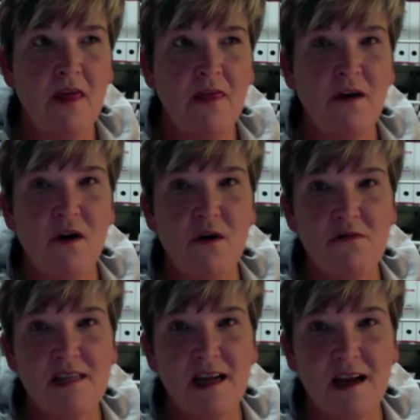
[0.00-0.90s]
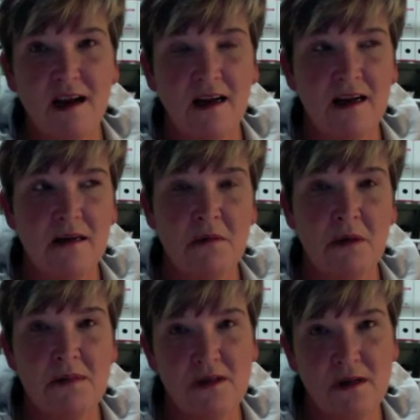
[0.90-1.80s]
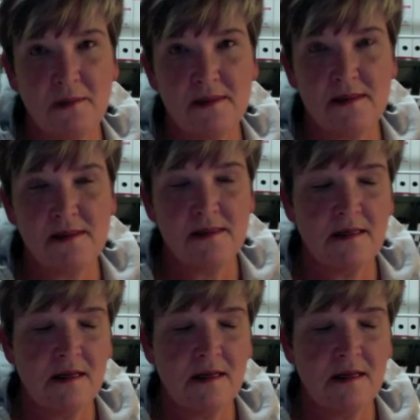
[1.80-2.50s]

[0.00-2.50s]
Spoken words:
the whole day in my pajamas.